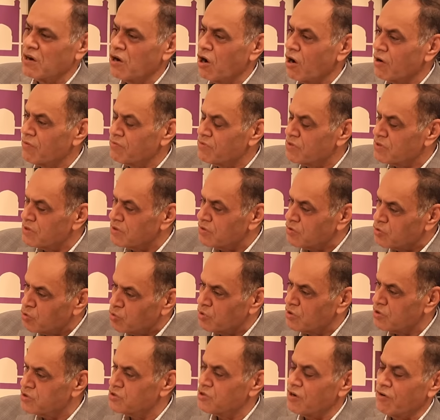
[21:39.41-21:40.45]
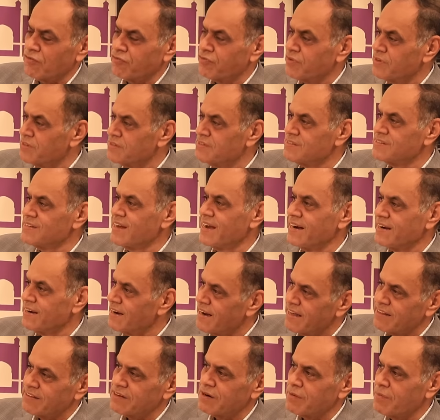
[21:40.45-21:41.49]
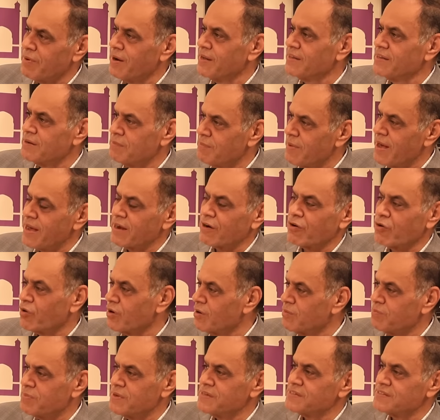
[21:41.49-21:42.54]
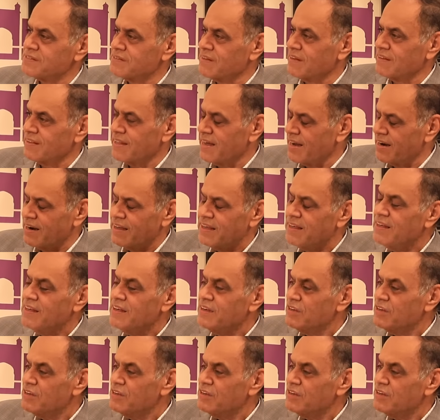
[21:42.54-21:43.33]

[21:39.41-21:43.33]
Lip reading: A lot of the Google software is designed in Hyderabad and Bangalore and places like that.